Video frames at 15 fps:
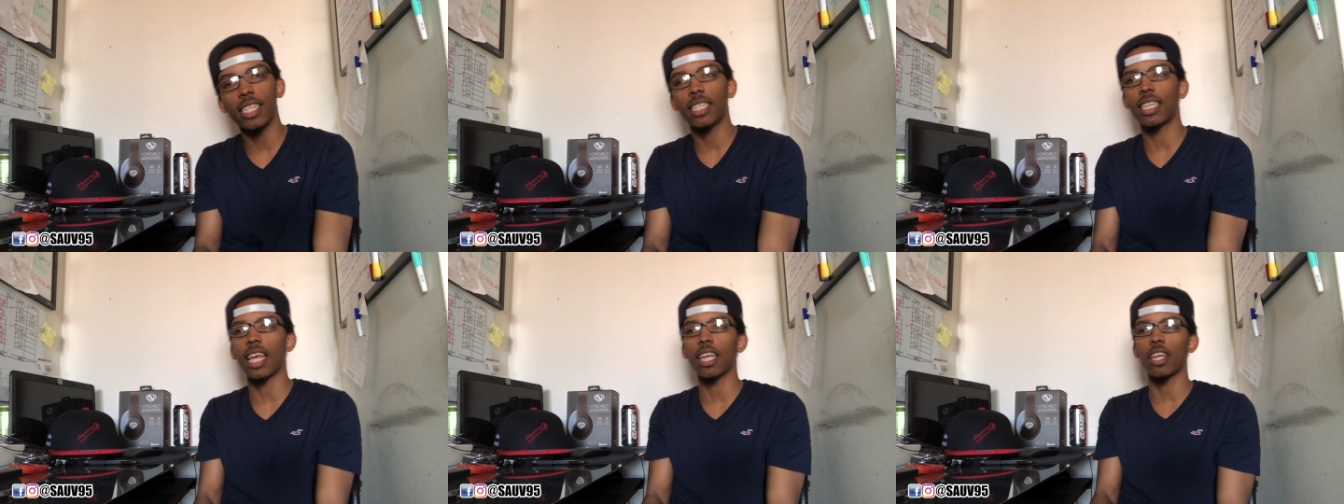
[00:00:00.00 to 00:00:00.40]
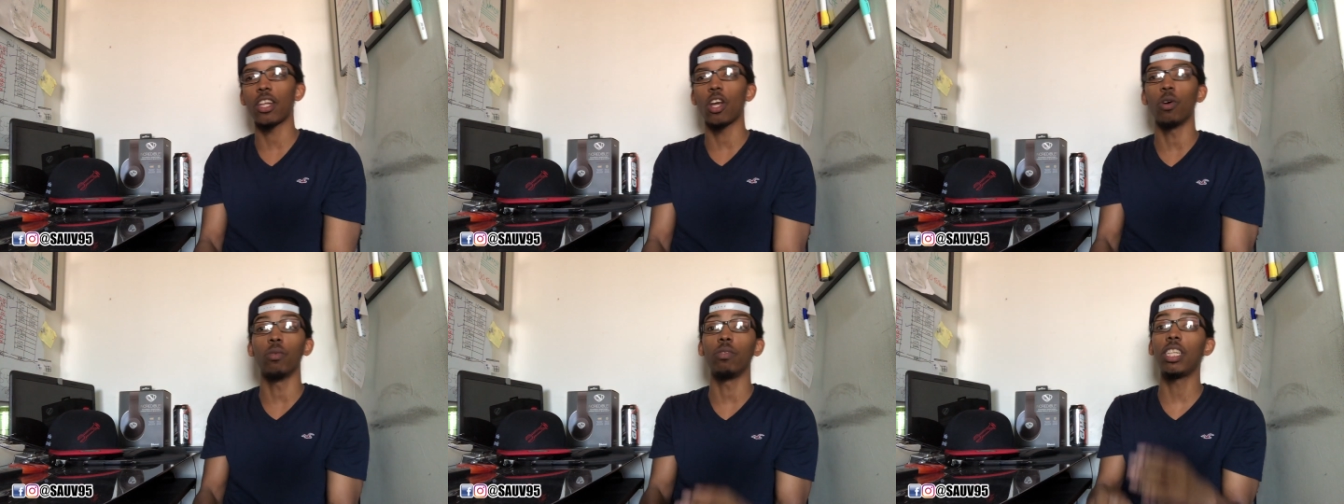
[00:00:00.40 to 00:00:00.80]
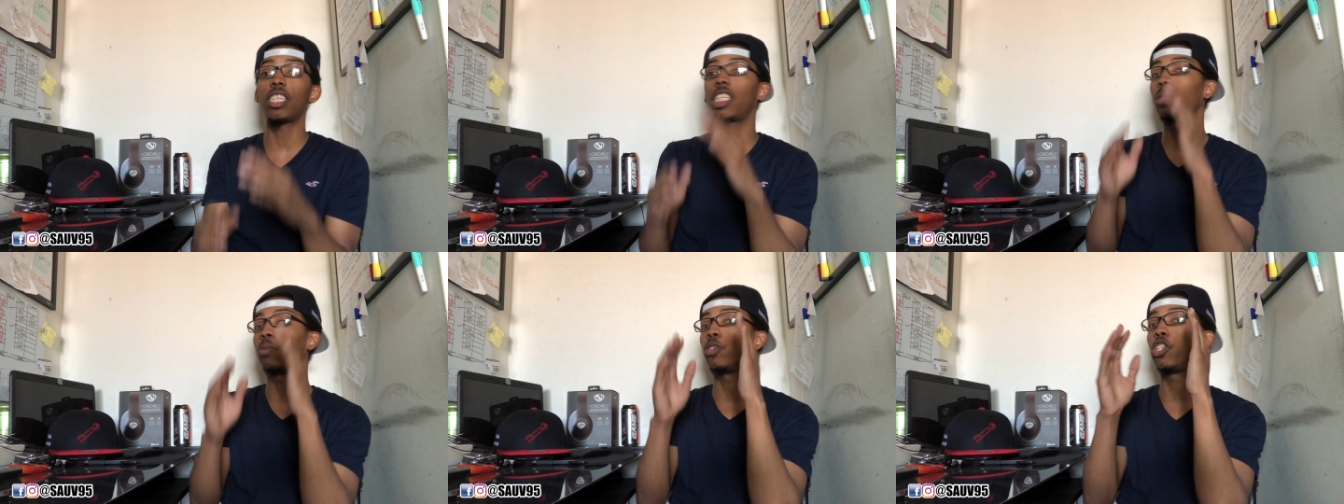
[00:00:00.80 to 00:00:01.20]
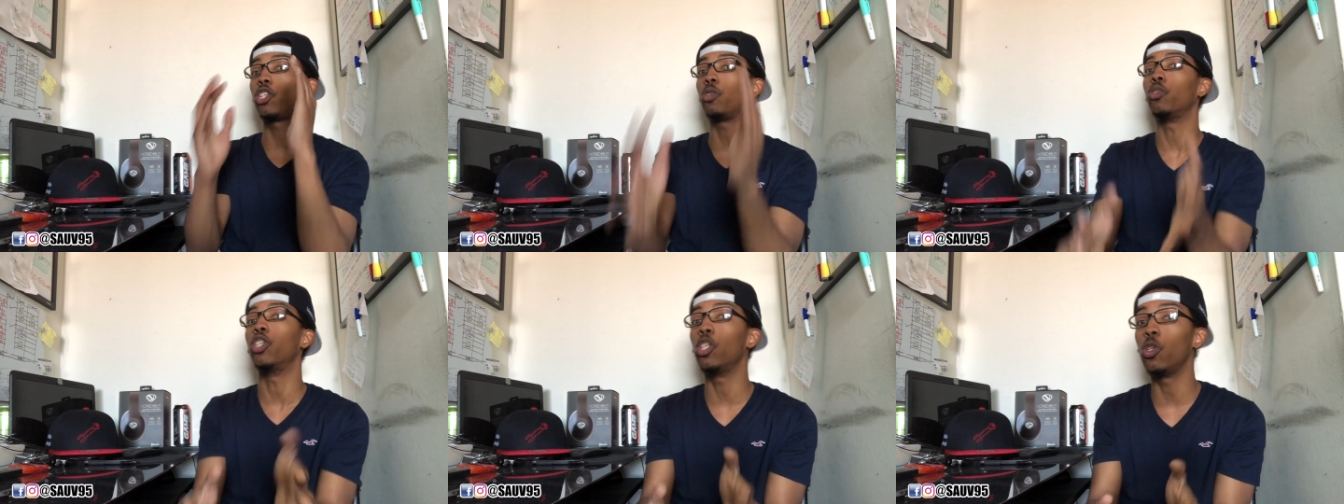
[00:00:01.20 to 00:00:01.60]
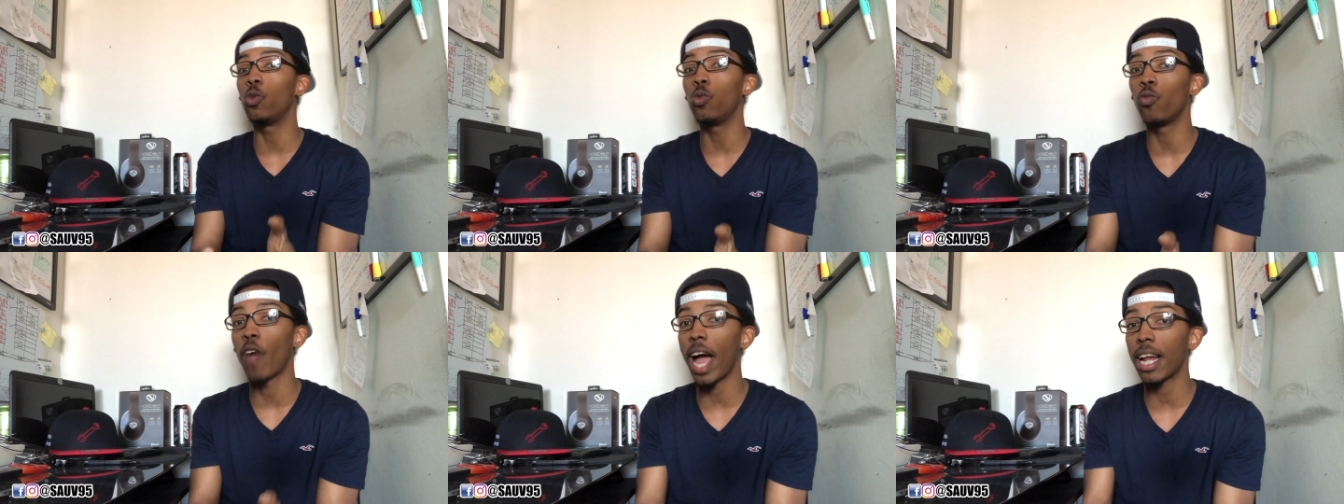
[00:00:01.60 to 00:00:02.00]
He said, you know, this is what you
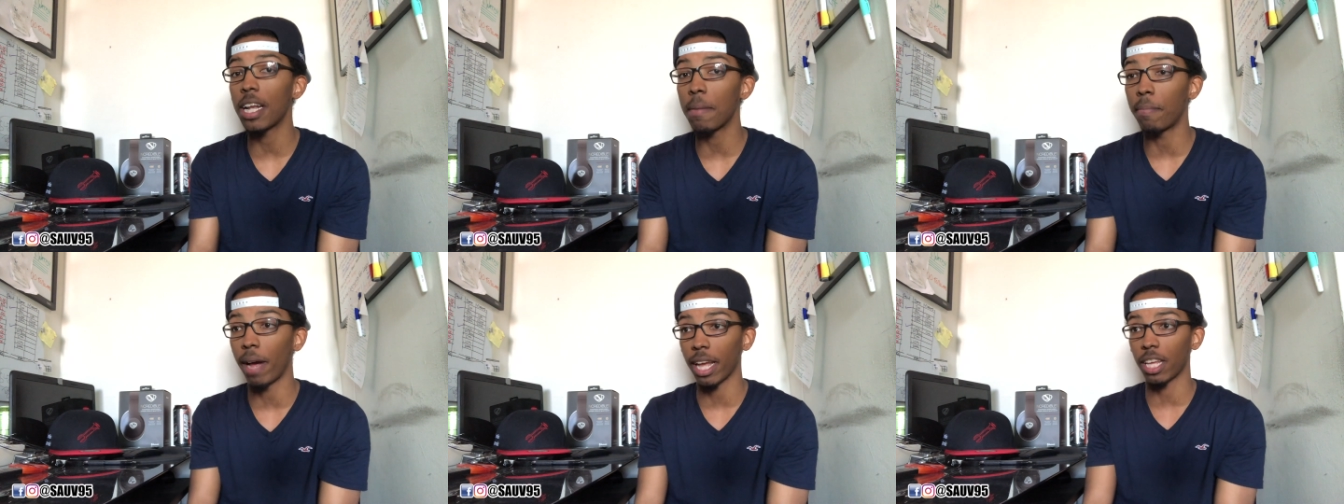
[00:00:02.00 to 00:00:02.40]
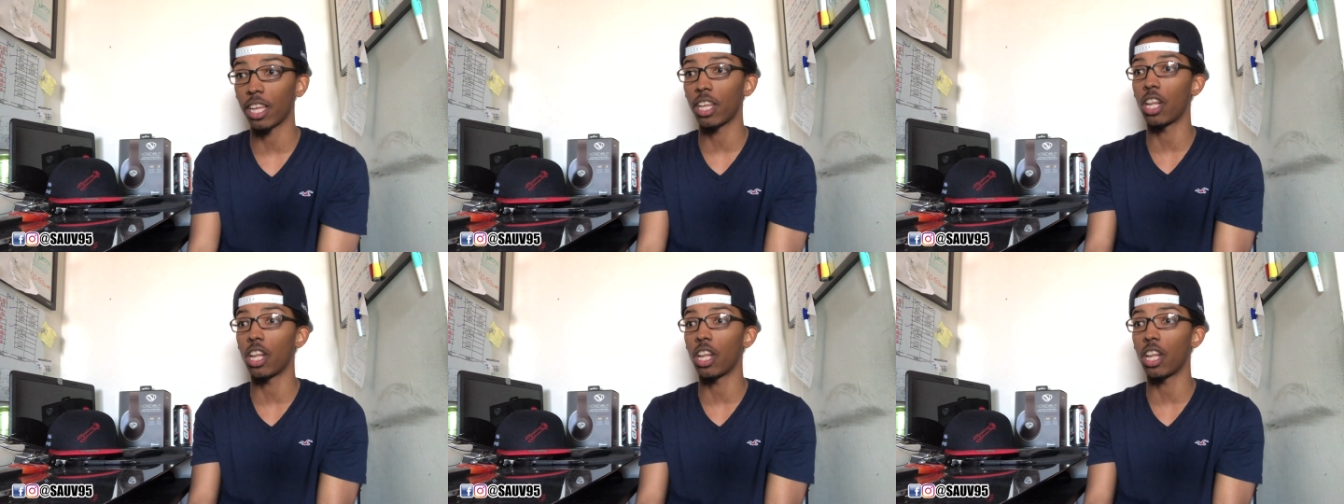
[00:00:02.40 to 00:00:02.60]
do riding the bike.